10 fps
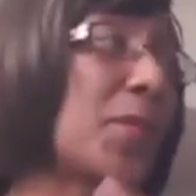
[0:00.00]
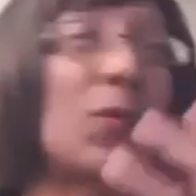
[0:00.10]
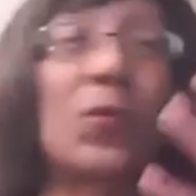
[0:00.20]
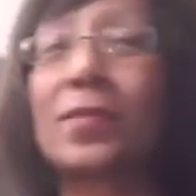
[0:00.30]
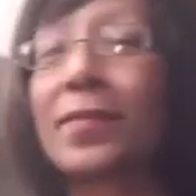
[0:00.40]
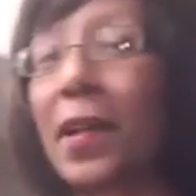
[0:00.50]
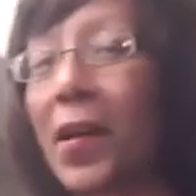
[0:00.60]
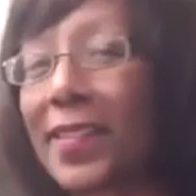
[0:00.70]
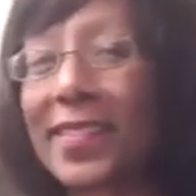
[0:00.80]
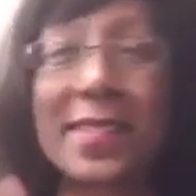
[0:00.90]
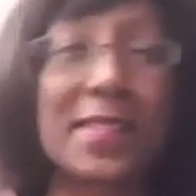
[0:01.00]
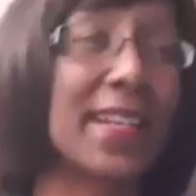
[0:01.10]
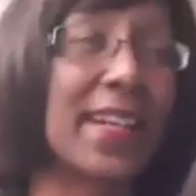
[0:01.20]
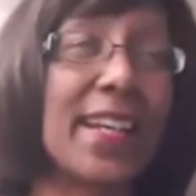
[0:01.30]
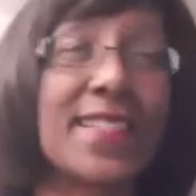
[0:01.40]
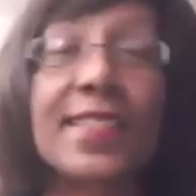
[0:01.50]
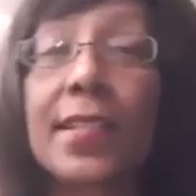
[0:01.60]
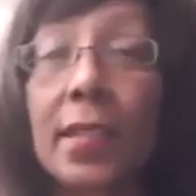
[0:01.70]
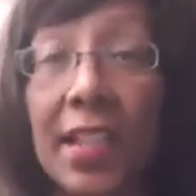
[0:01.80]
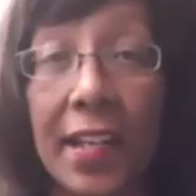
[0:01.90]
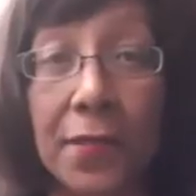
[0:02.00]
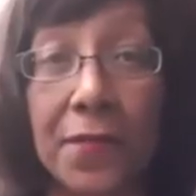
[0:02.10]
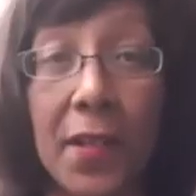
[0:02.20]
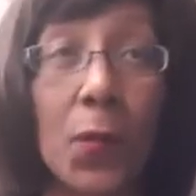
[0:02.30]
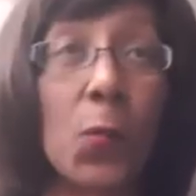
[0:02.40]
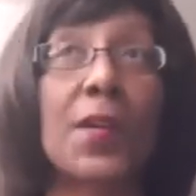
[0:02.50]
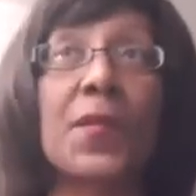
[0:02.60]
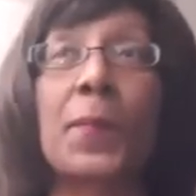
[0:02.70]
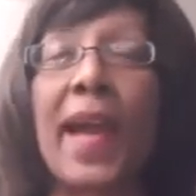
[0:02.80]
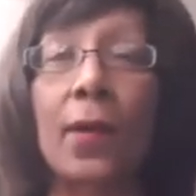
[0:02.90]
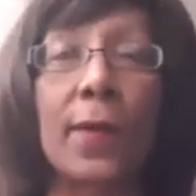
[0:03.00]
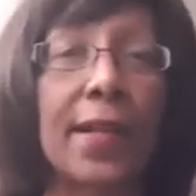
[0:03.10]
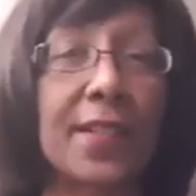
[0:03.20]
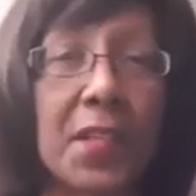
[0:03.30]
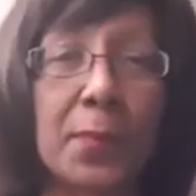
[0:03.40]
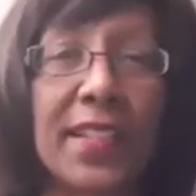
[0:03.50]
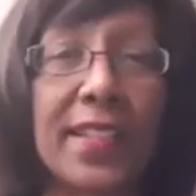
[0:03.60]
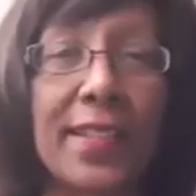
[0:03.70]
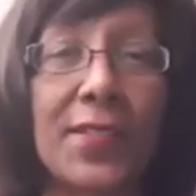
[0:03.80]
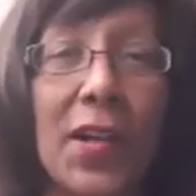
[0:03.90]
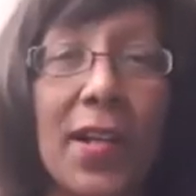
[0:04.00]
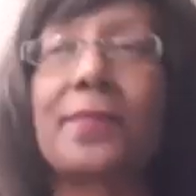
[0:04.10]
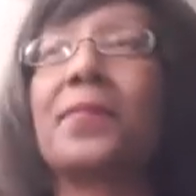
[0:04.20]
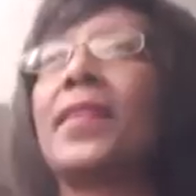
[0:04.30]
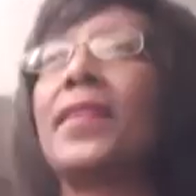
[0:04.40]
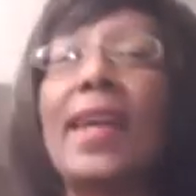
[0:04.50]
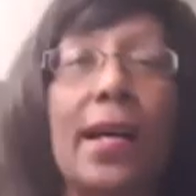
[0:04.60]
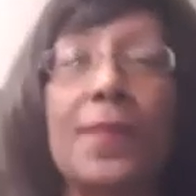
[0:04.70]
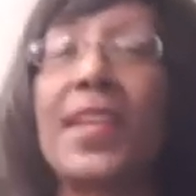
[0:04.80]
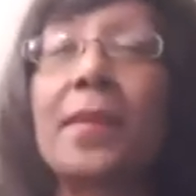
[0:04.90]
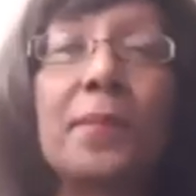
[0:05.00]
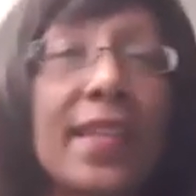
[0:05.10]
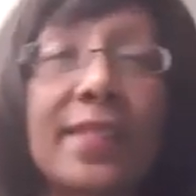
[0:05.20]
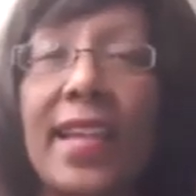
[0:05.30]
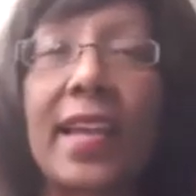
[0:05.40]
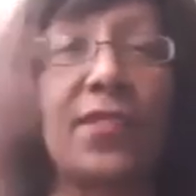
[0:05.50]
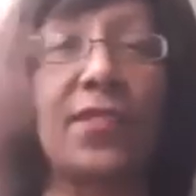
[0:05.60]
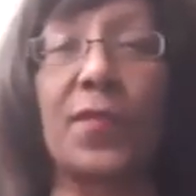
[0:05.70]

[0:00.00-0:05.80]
old Holland still life where the background is completely dark, yeah, then it makes sense.